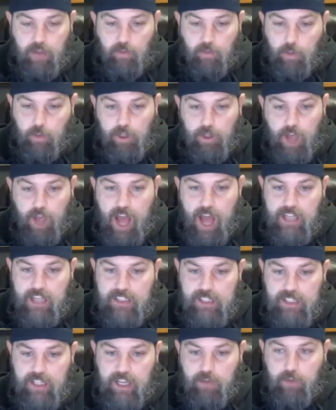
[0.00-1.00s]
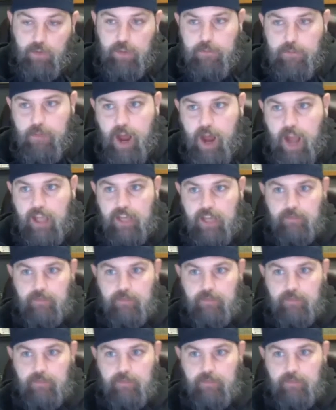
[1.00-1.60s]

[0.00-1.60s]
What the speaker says: realized that with my